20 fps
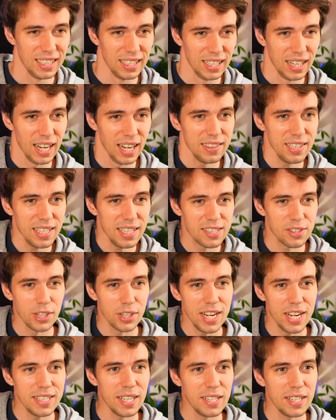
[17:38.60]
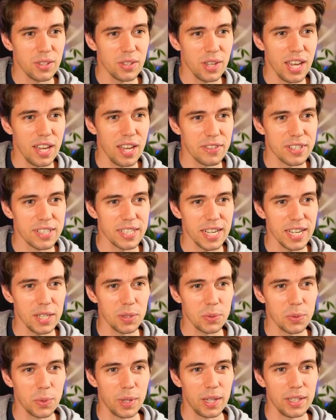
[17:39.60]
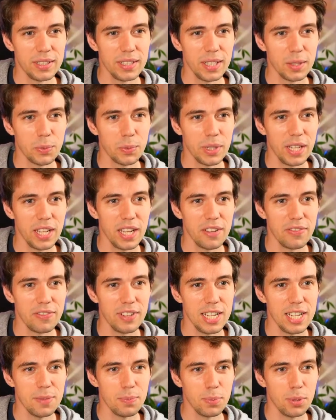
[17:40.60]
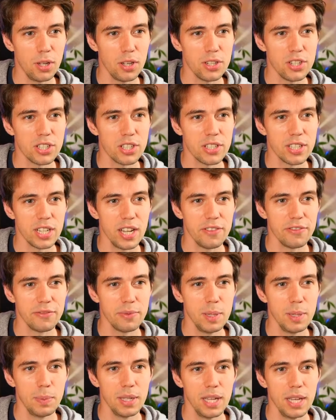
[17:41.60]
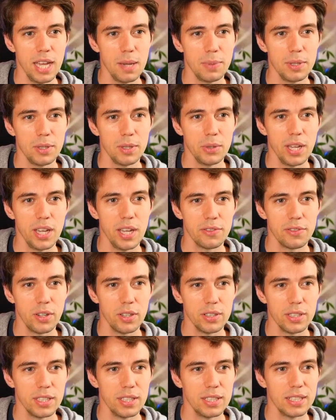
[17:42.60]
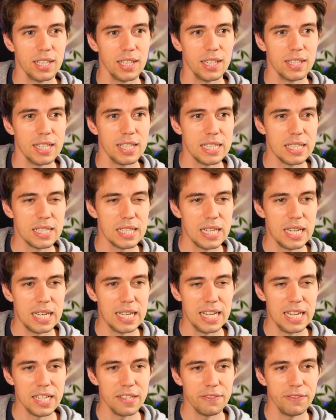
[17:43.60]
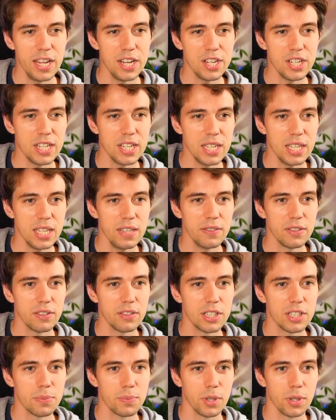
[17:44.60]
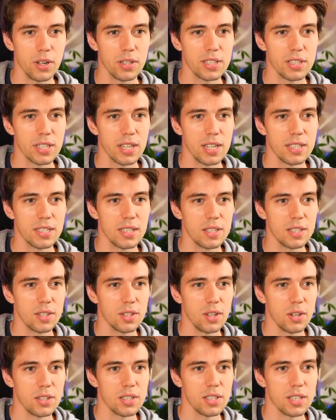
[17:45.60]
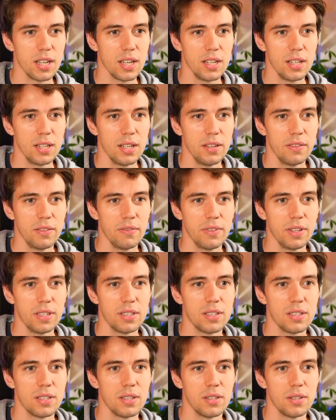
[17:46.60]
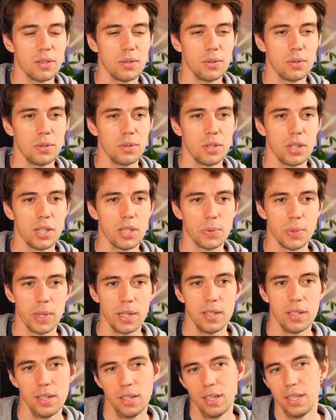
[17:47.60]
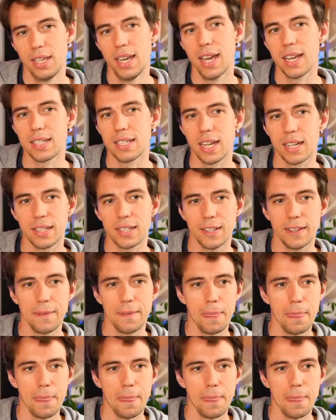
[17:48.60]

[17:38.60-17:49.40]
I think it's great that you have a second one that will have less polished stuff. People are happy to have content that is less flashy. Even Chris Broad says his stock style bits do not as well. Yeah, exactly.